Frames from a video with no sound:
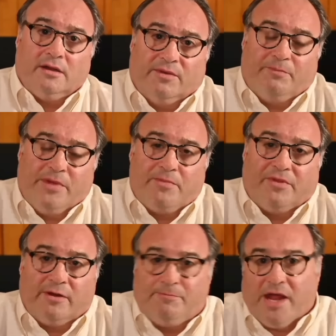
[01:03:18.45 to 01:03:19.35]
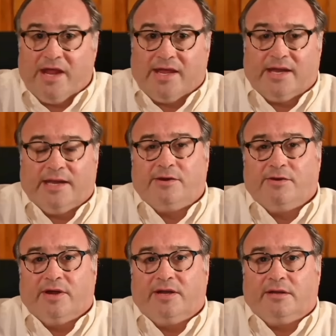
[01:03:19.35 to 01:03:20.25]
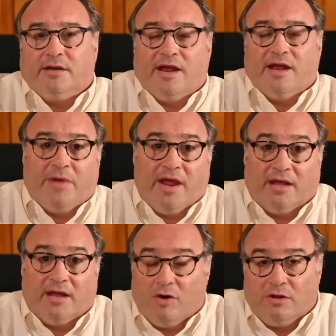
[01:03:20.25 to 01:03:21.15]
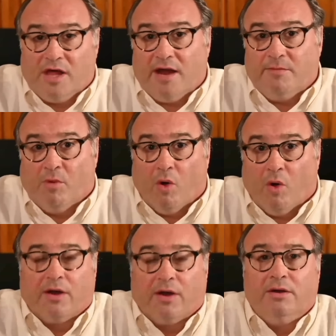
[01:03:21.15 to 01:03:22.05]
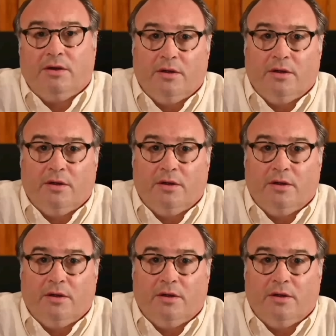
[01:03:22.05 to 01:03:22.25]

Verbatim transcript: the people that are paying into it pay a whole lot more,